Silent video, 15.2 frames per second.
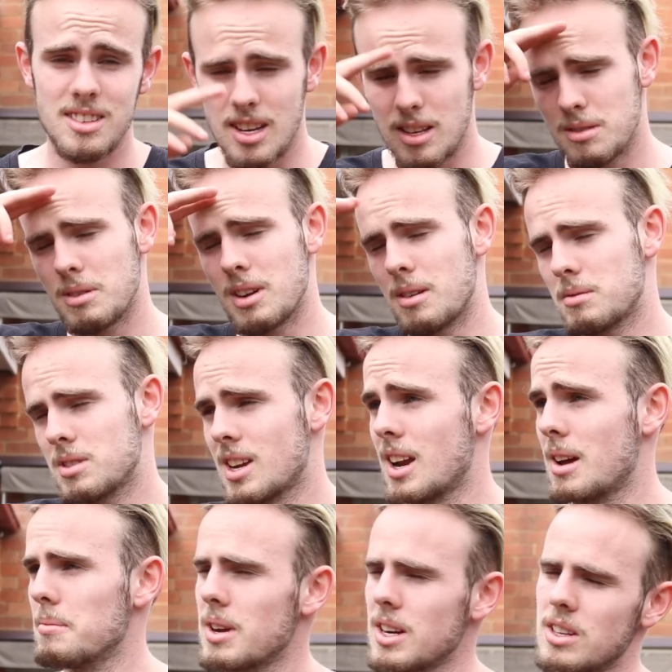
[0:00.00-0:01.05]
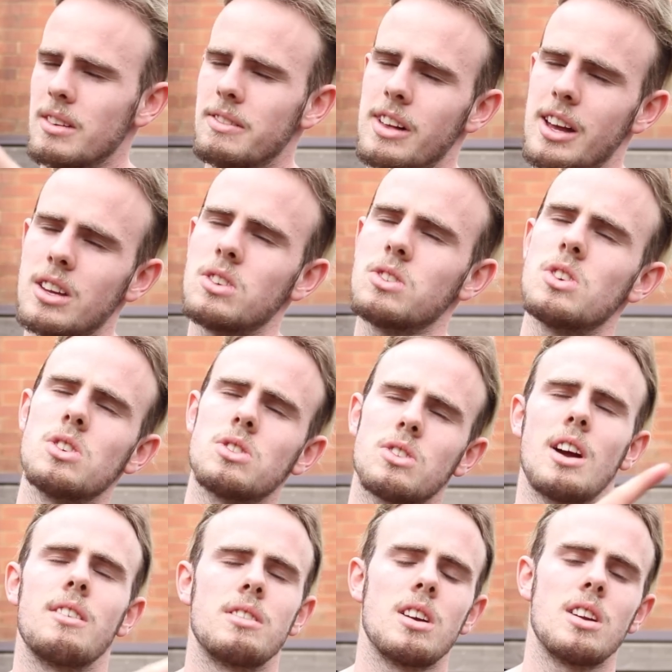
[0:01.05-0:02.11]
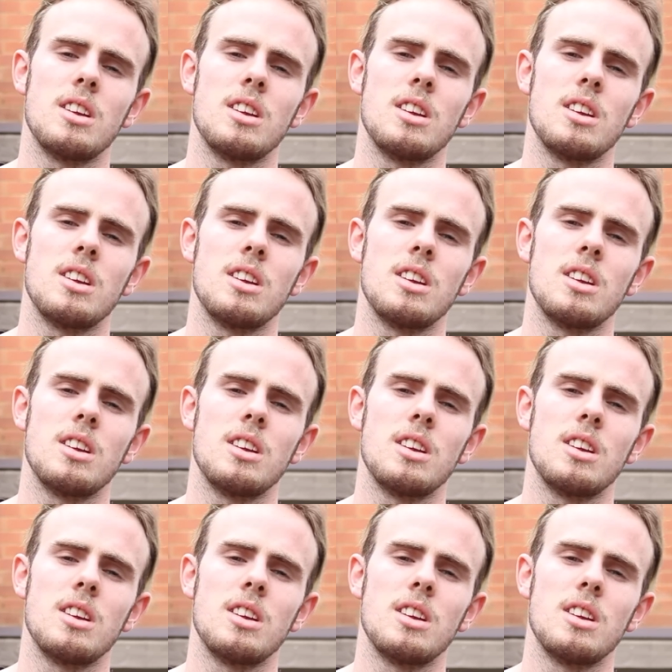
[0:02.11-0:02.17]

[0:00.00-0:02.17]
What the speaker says: Team Tweet, I'm signing up. Make sure you like and subscribe.